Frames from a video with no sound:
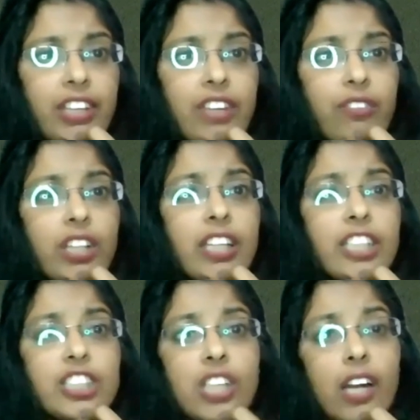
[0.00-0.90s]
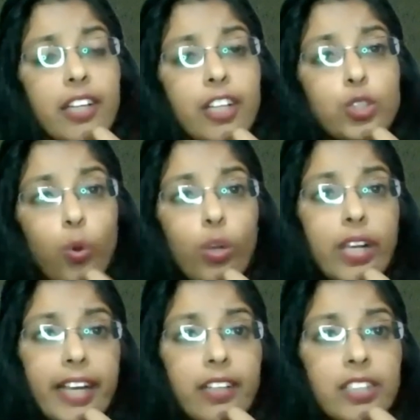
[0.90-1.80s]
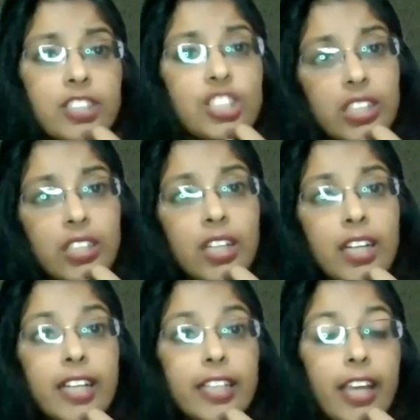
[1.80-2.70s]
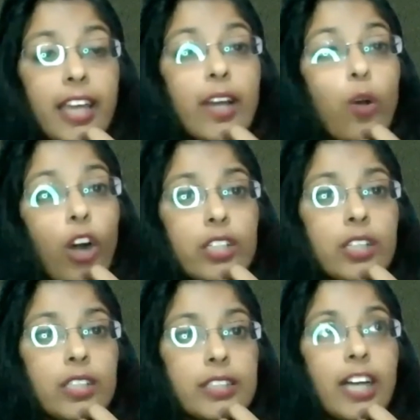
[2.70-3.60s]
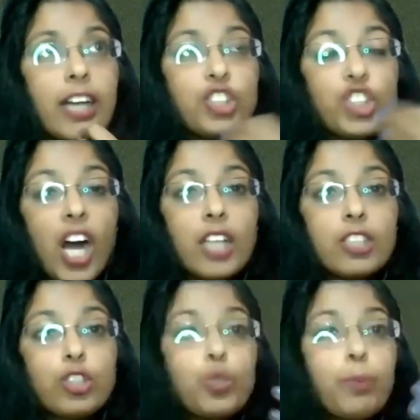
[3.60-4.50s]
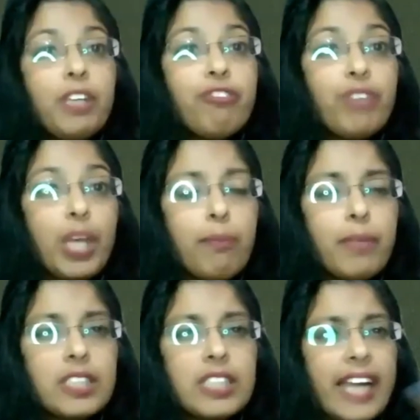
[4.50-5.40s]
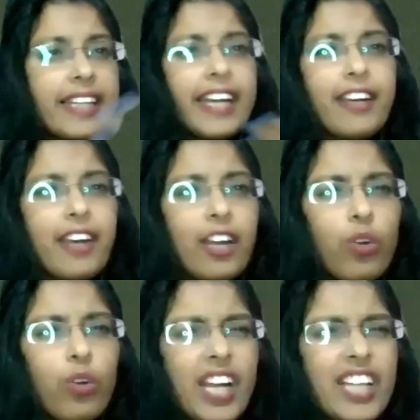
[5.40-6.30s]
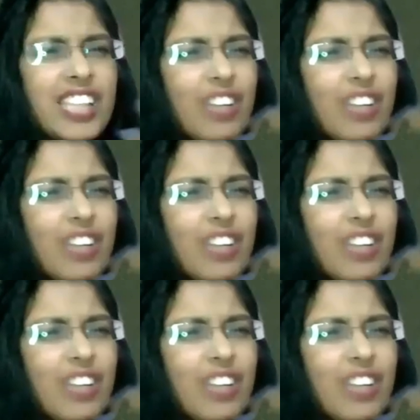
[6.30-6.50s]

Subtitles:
Even they started so late, still they got the chance to be famous and get recognized.